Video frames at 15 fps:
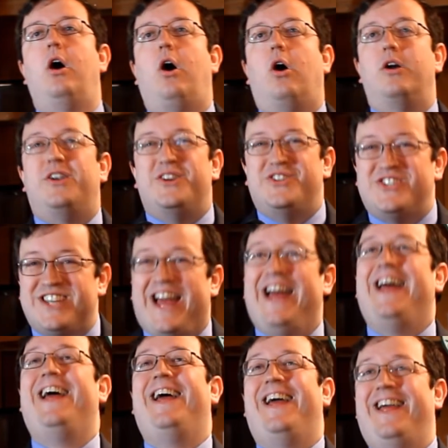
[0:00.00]
are
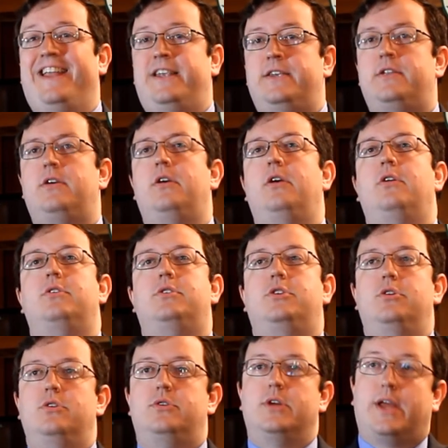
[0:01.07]
designed
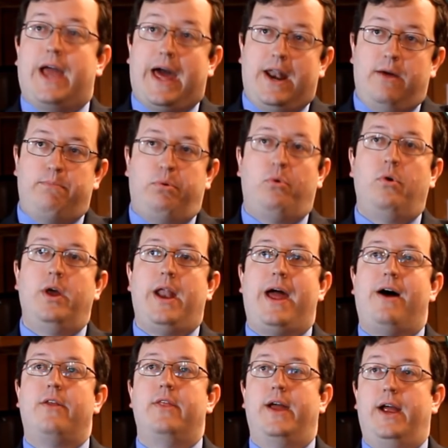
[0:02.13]
to kind of point
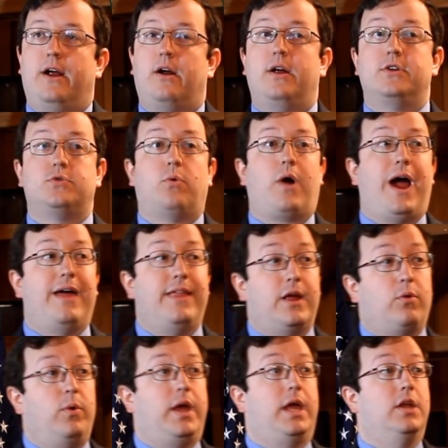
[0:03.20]
out the areas where I
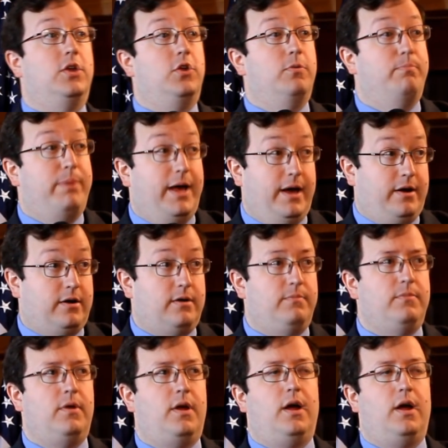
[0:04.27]
think we can do better.